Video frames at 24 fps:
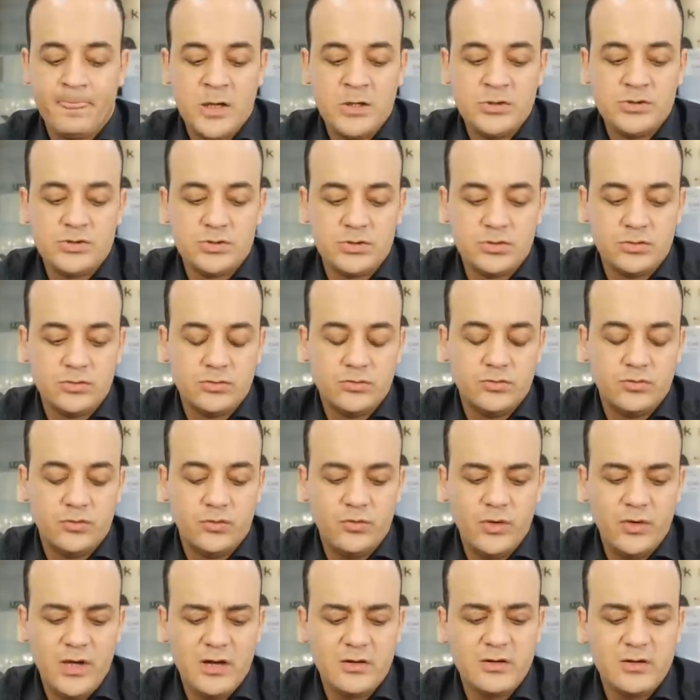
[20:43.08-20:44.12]
so
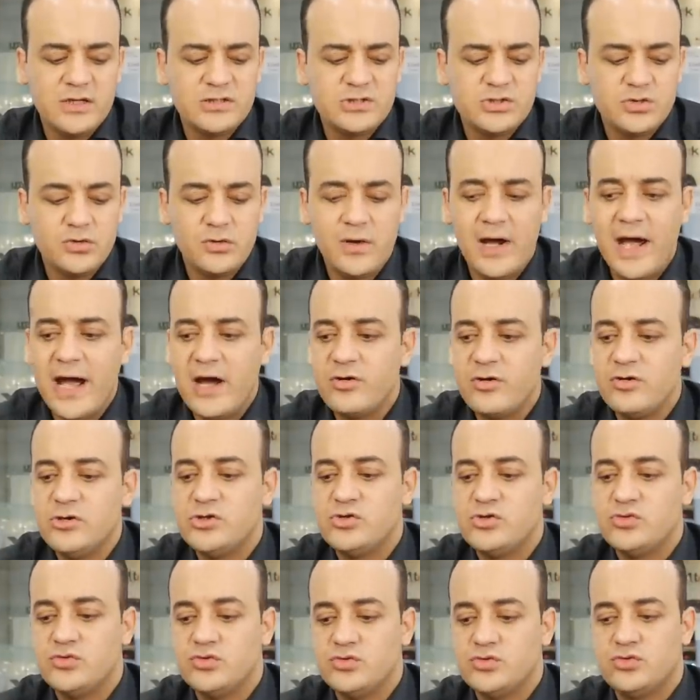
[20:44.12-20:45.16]
we are not so hurry
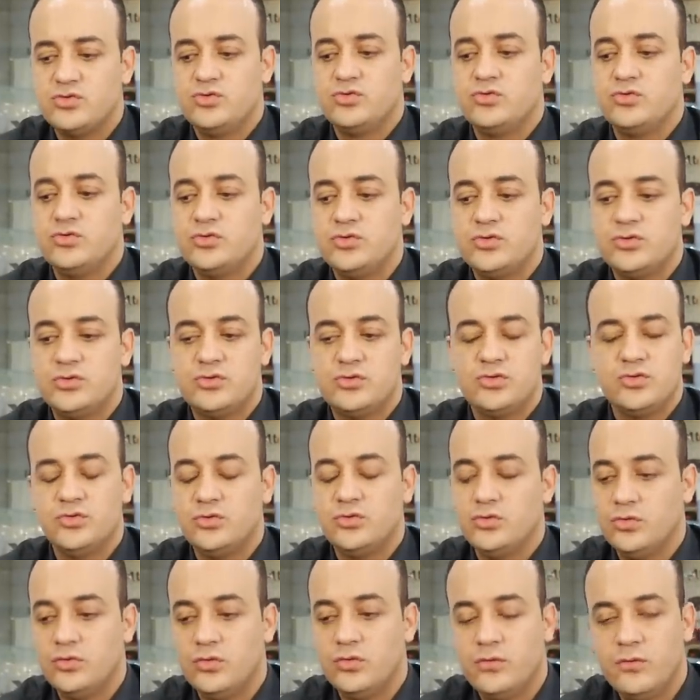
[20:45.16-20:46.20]
to, to,
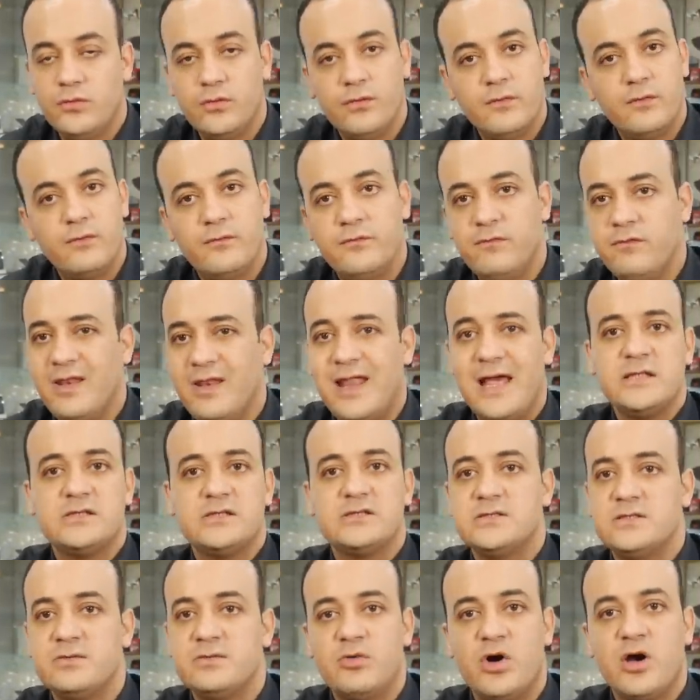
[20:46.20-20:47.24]
to
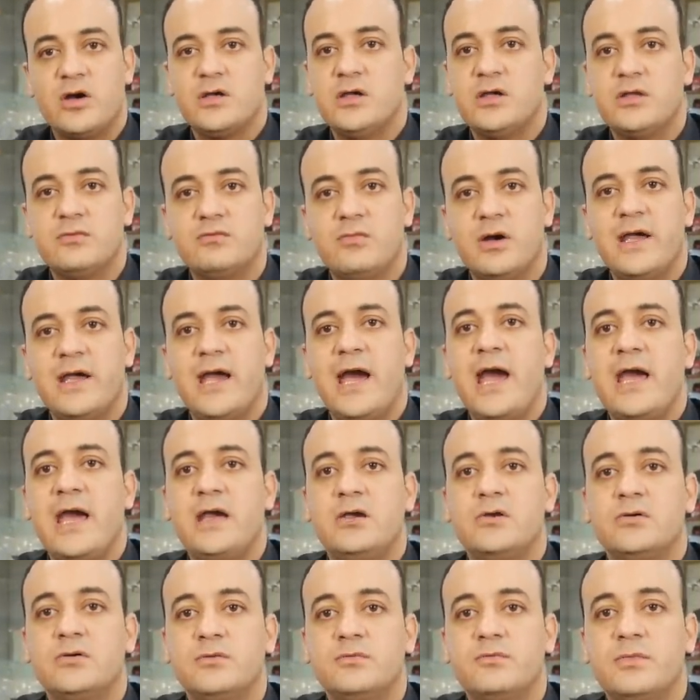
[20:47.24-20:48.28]
flood the market by
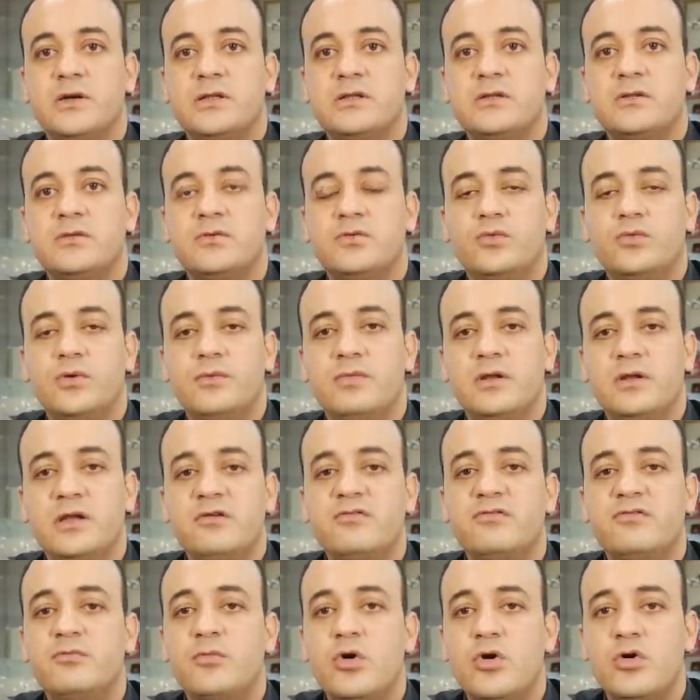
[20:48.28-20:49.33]
Aikun but we
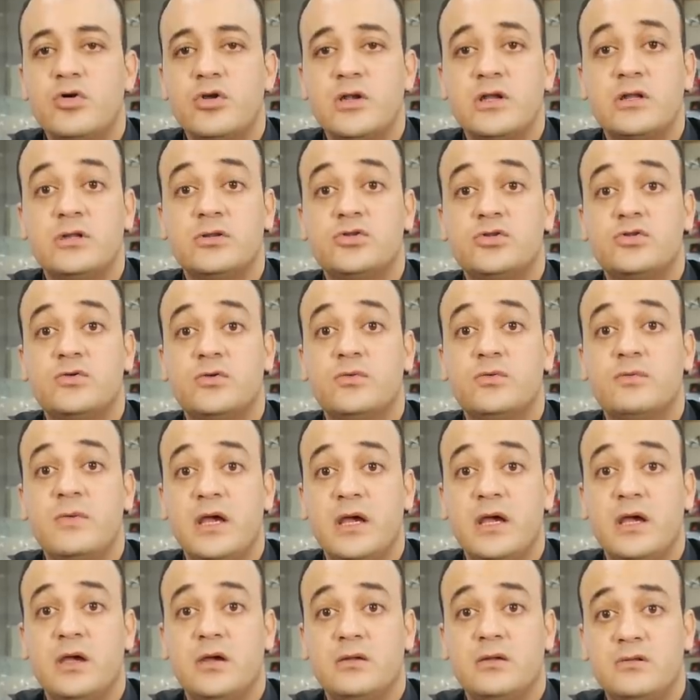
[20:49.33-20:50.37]
believe more in to
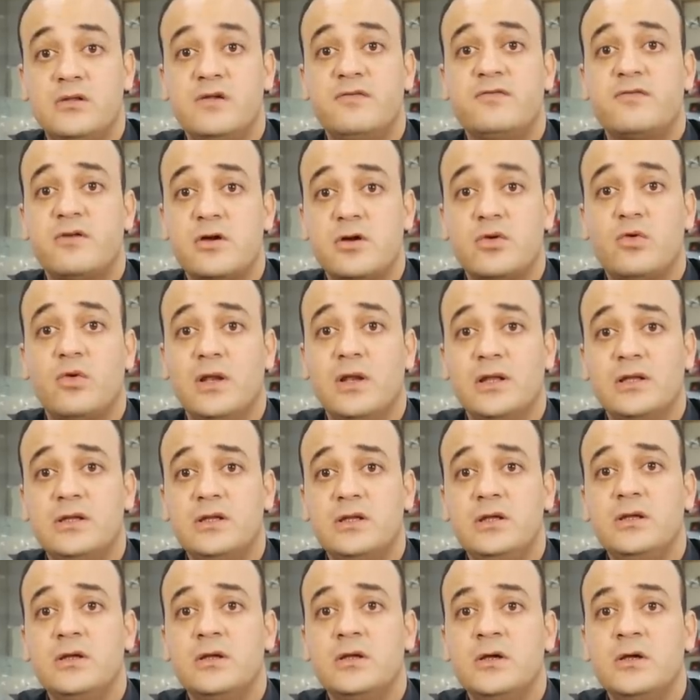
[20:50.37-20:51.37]
make different quality